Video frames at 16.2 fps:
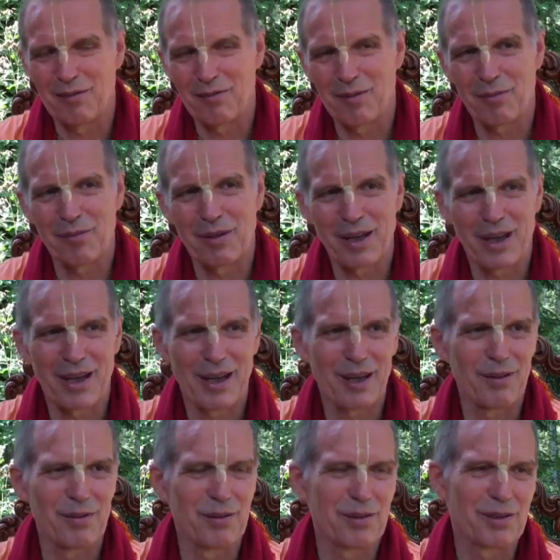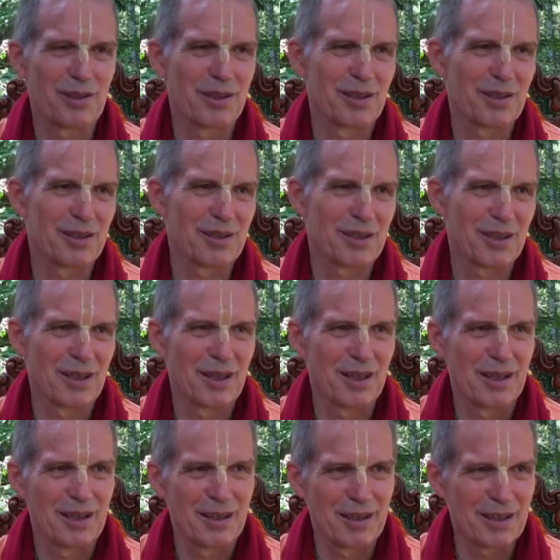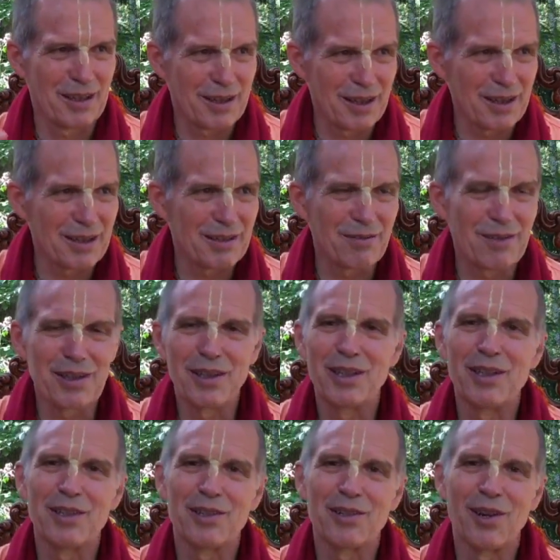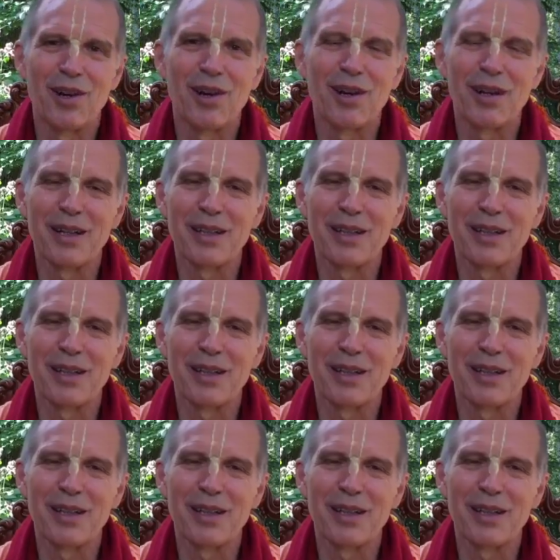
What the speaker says: from the houses, the things which he saw,